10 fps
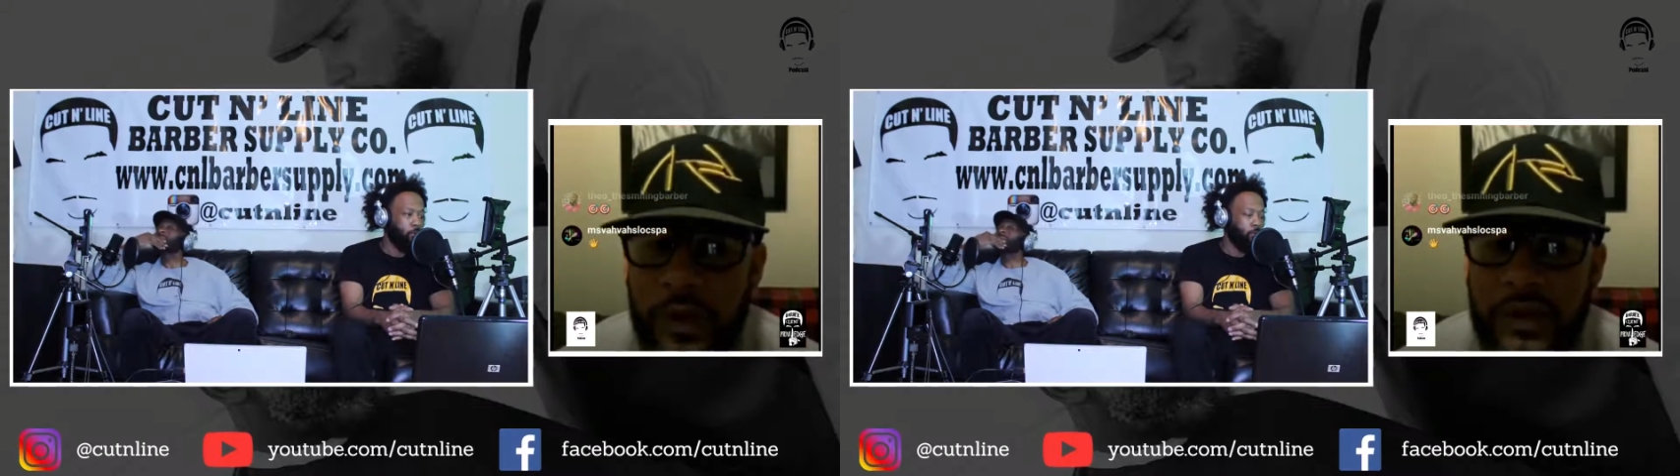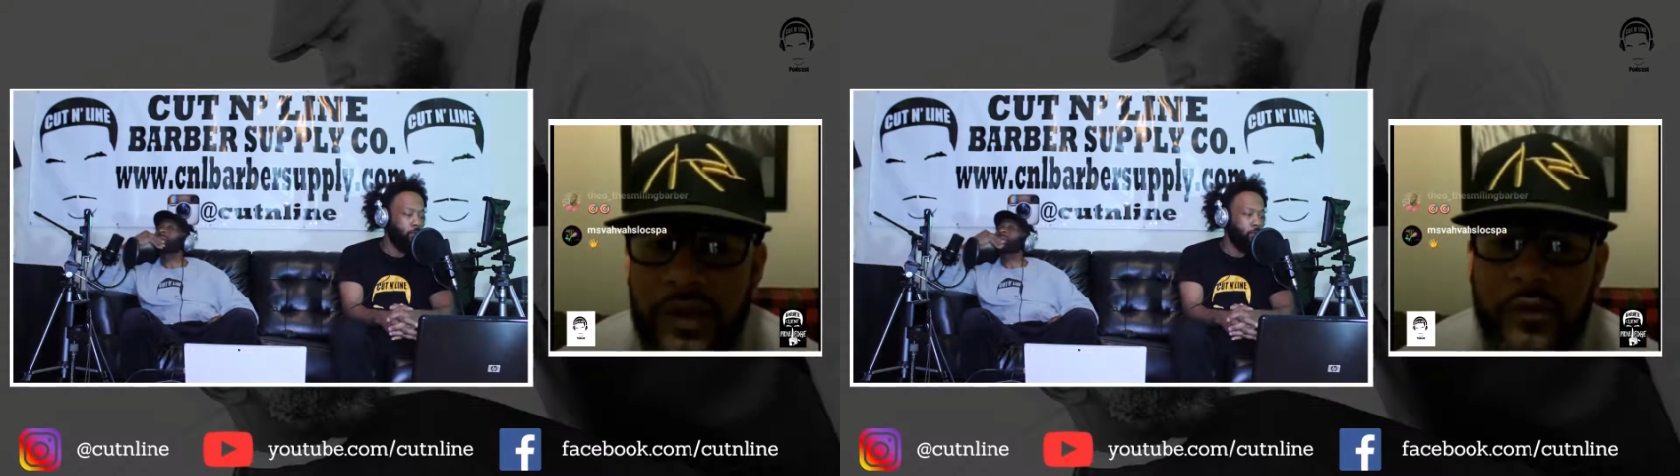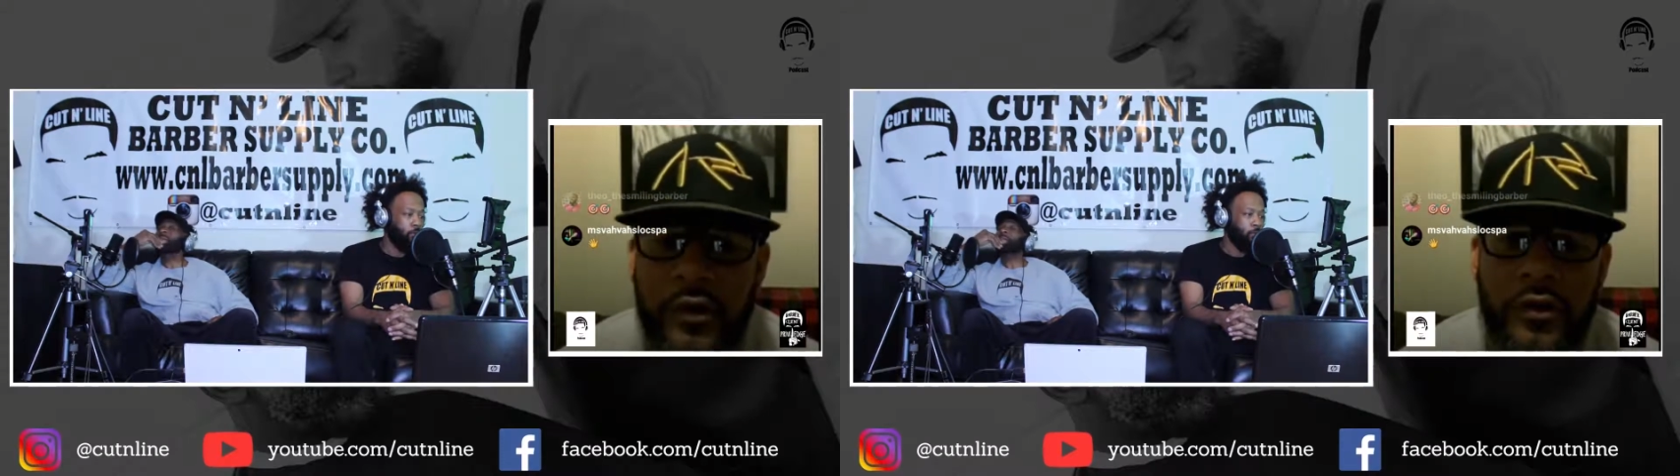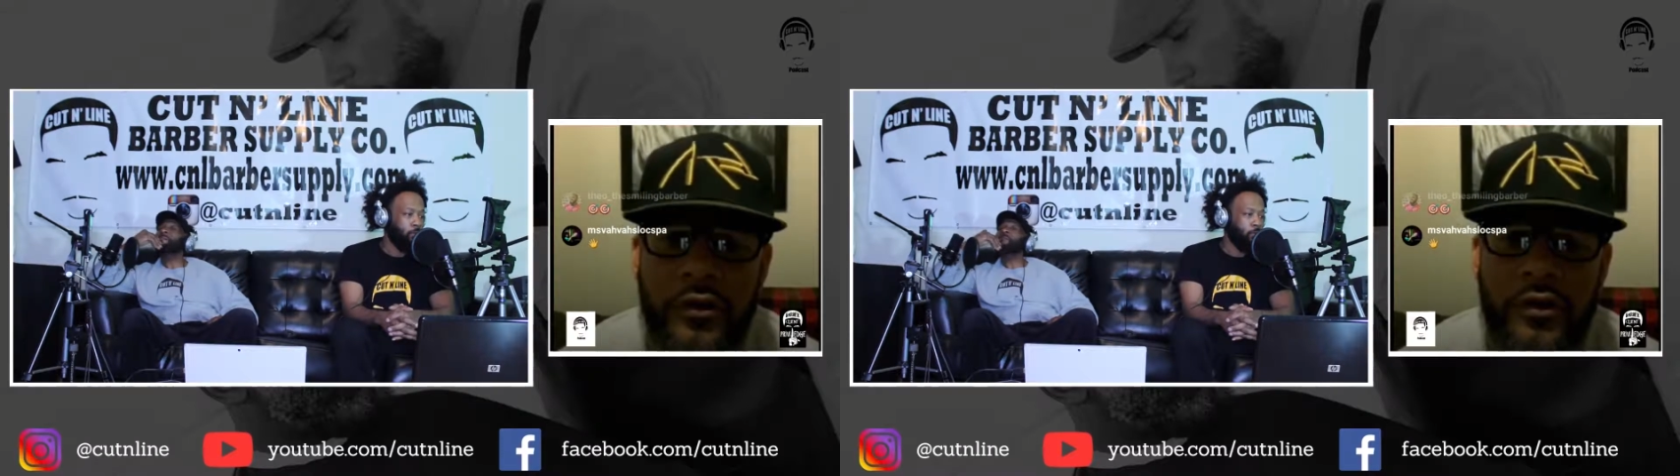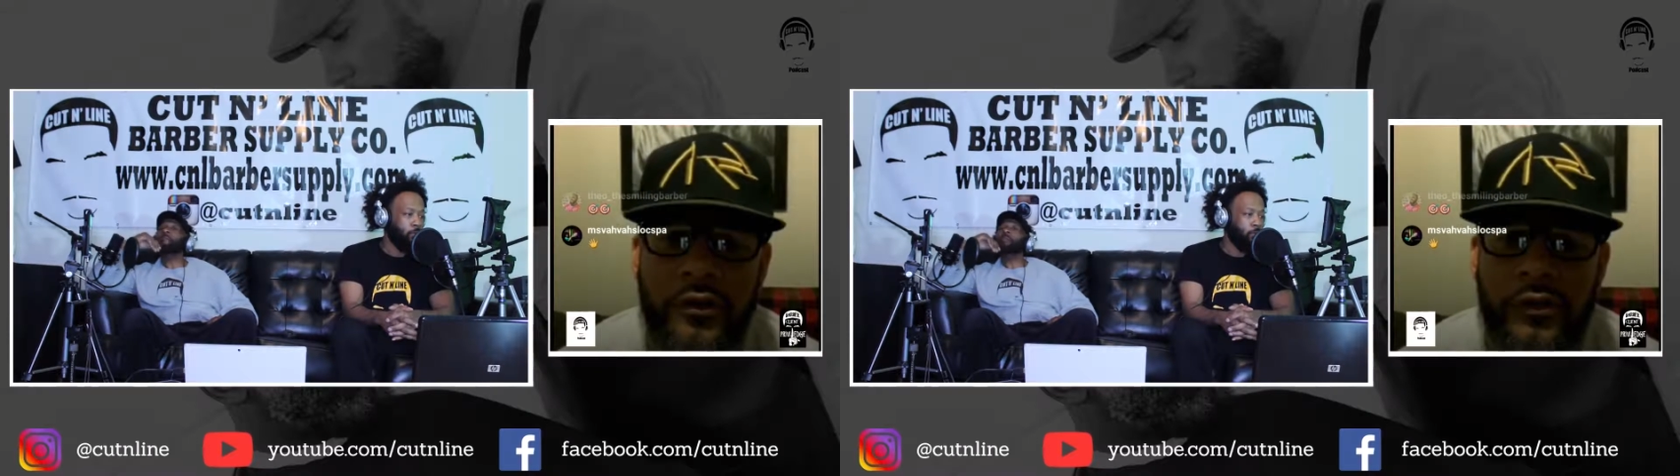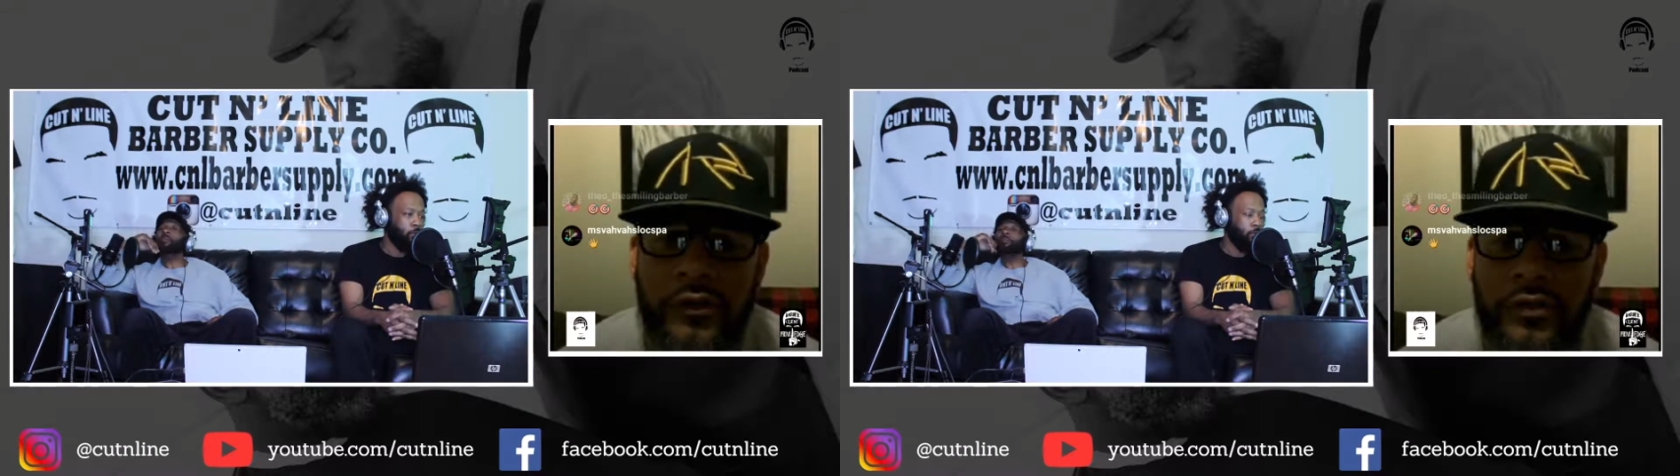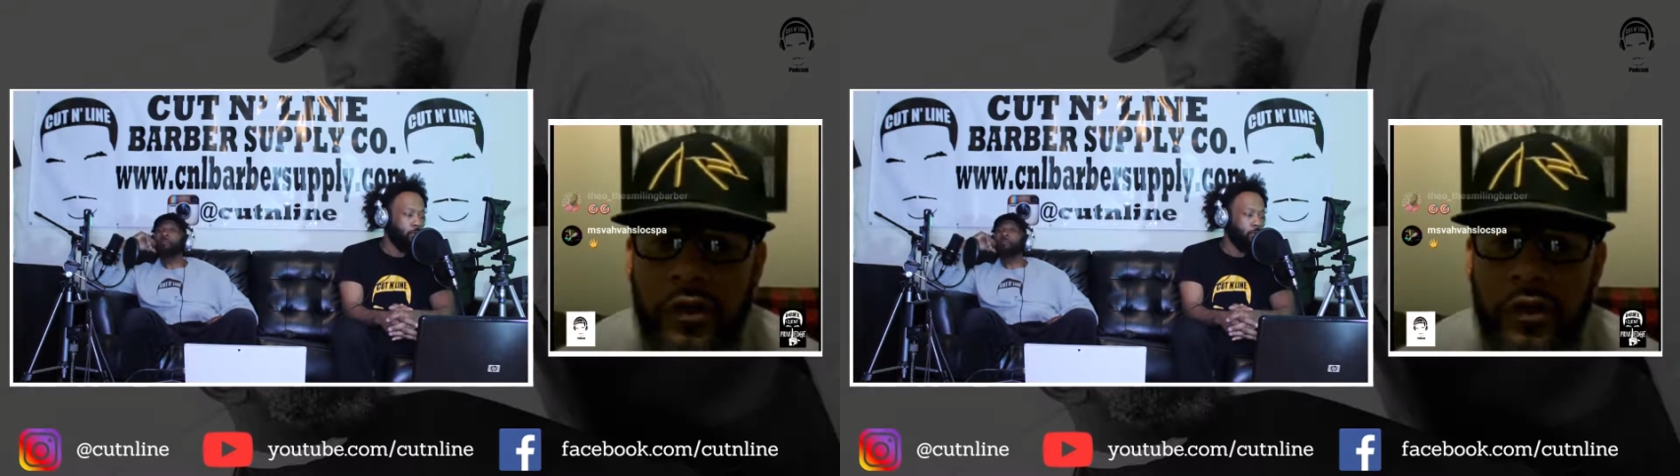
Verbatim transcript: we had never heard of the